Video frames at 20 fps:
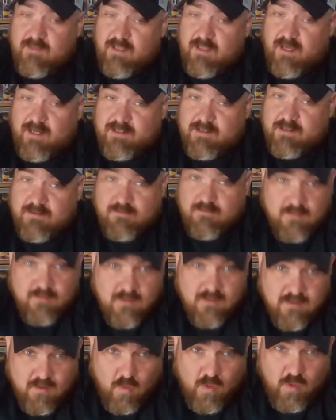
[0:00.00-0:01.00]
Guys,
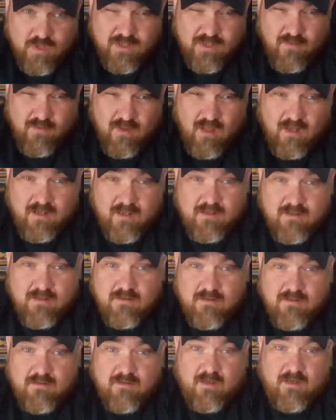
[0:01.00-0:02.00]
wish him luck.
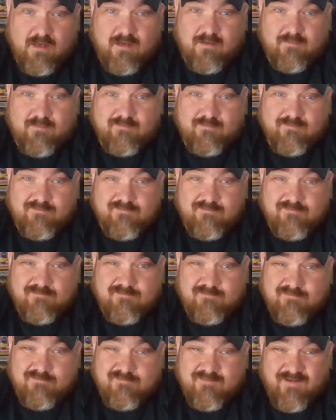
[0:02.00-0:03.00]
Um,
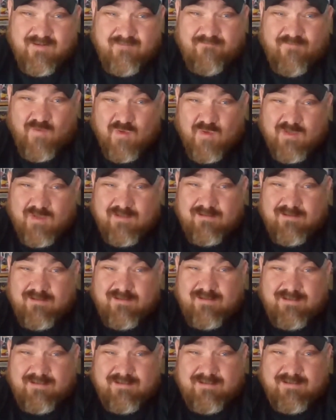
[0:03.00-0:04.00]

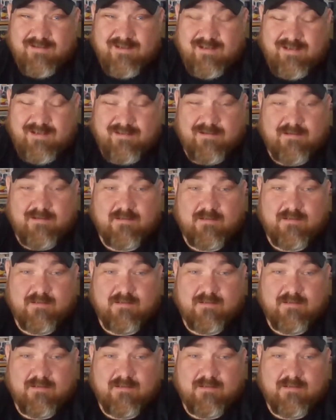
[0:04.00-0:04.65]
unfortunately, he's going to need it.